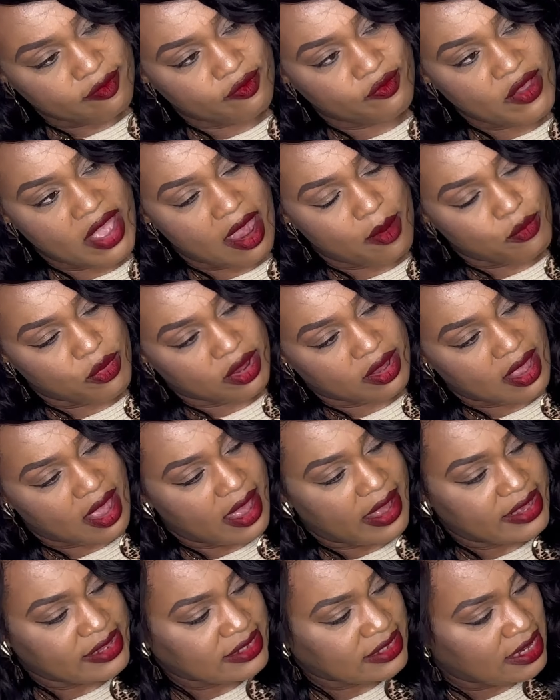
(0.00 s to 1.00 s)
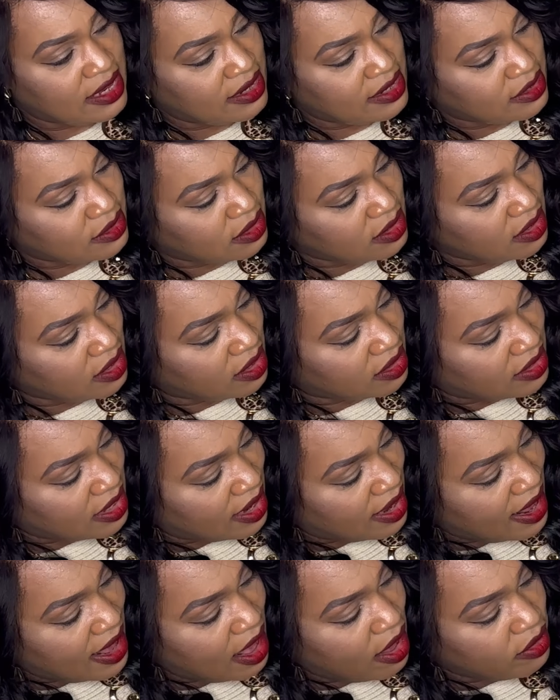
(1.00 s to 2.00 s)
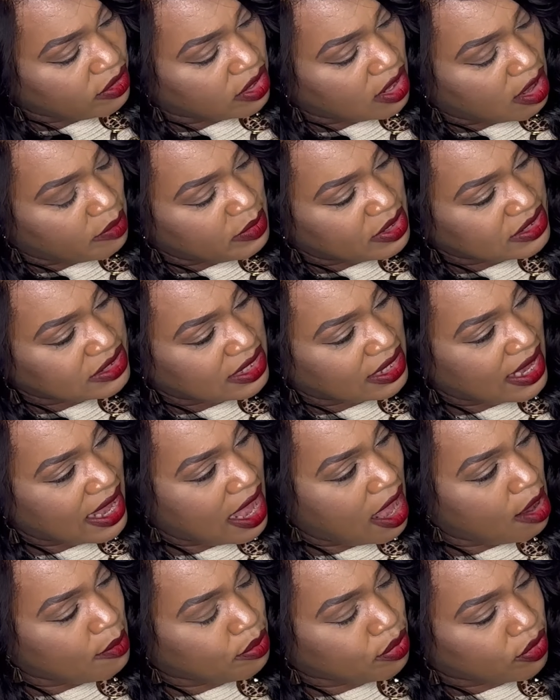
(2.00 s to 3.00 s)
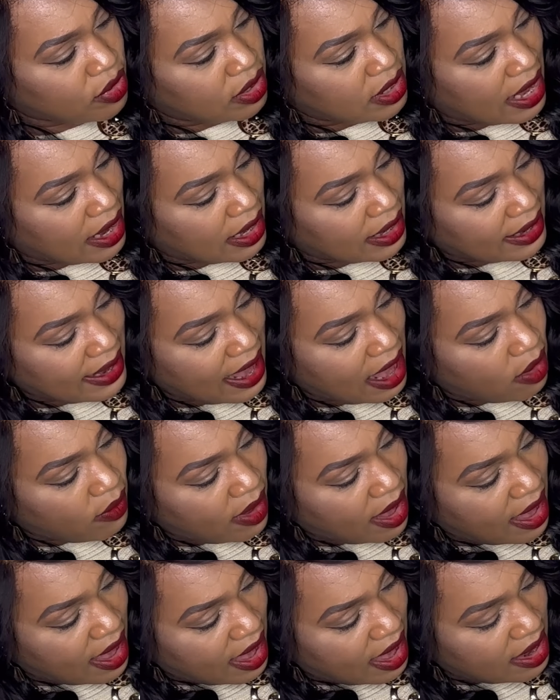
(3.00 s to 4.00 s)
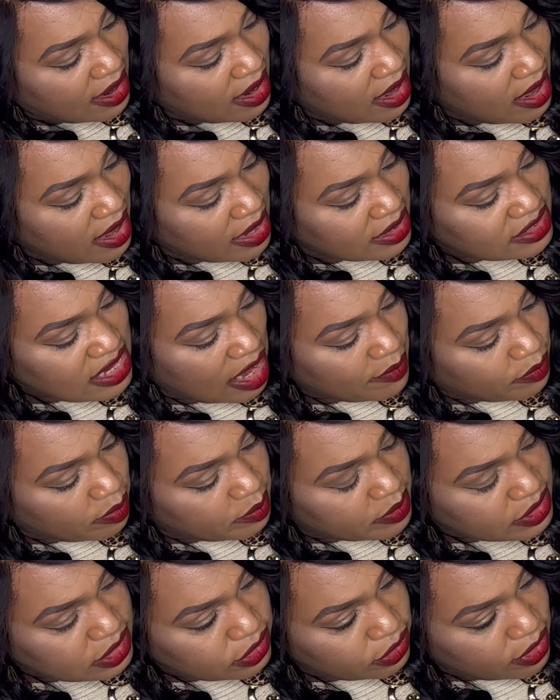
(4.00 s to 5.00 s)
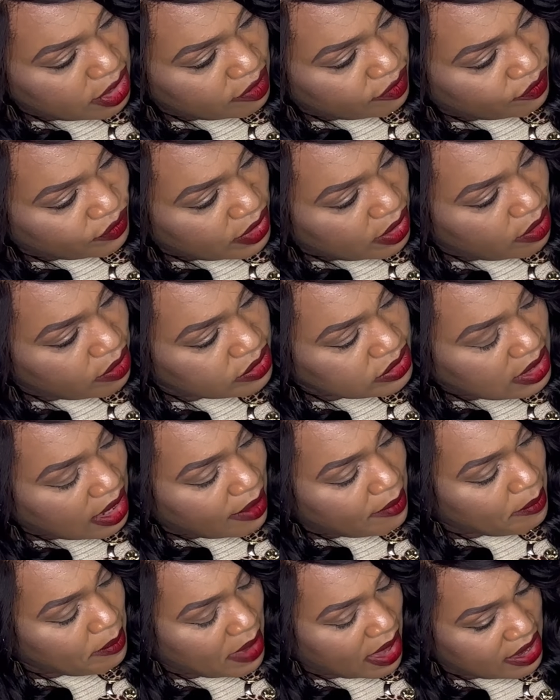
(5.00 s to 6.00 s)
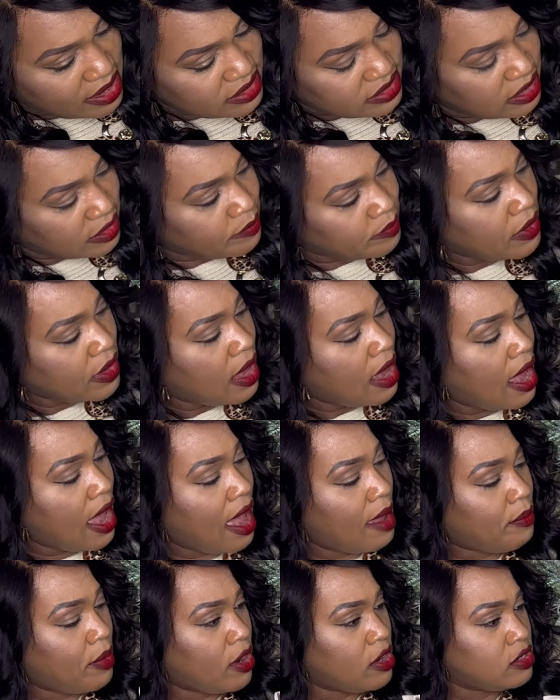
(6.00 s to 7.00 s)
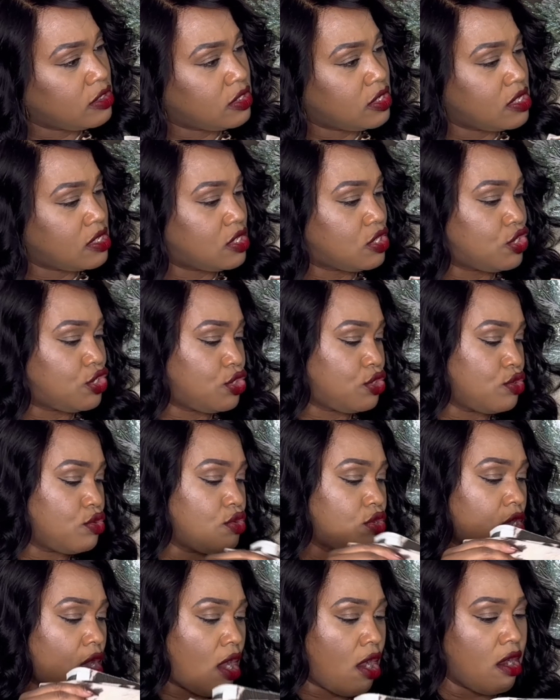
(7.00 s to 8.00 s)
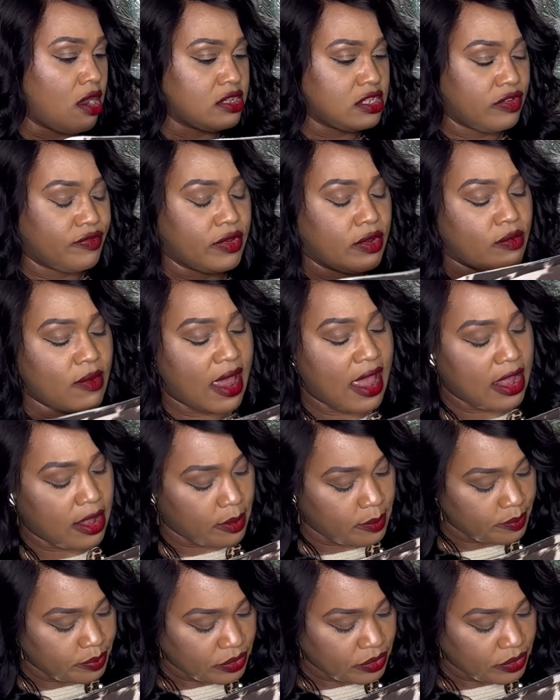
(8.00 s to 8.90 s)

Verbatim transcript: fabric guys it is look at that how yummy it's a cow print like a cowhide type of material it feels amazing i purchased two yards of it right